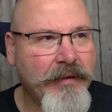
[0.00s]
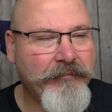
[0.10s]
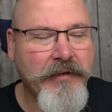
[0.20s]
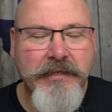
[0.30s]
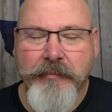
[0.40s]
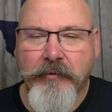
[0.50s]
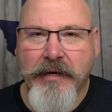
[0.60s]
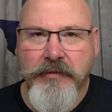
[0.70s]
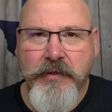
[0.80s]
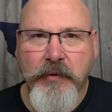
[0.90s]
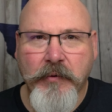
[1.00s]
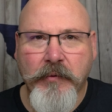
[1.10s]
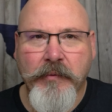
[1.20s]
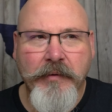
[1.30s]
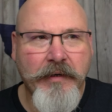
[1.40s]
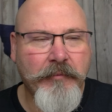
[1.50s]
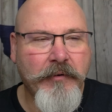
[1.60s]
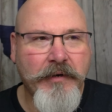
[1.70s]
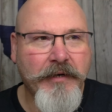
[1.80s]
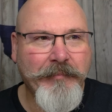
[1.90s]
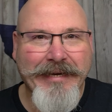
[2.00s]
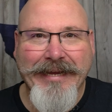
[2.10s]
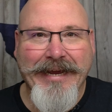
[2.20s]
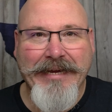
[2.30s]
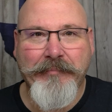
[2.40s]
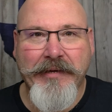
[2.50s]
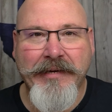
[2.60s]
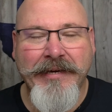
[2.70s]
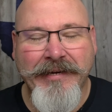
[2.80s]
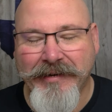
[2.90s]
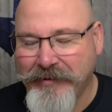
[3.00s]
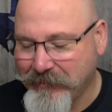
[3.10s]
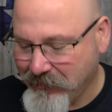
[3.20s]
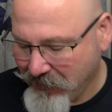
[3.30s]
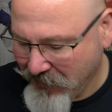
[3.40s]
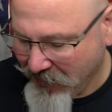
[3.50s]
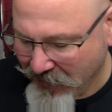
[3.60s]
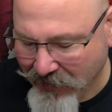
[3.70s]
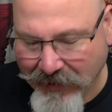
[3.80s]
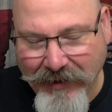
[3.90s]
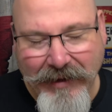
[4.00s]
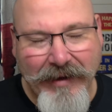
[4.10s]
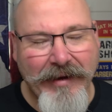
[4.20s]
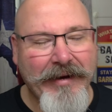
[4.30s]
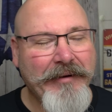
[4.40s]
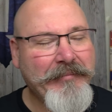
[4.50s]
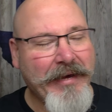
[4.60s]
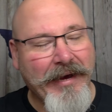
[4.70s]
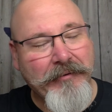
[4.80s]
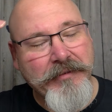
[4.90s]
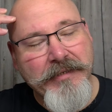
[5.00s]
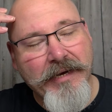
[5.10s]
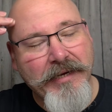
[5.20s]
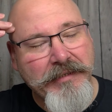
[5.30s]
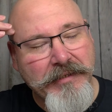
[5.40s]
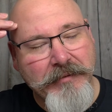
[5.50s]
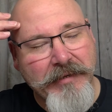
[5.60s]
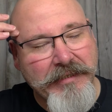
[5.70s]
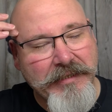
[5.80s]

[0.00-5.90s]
fell asleep around 2, and I woke up like at 8 p.m. Yeah, it was nuts. And so my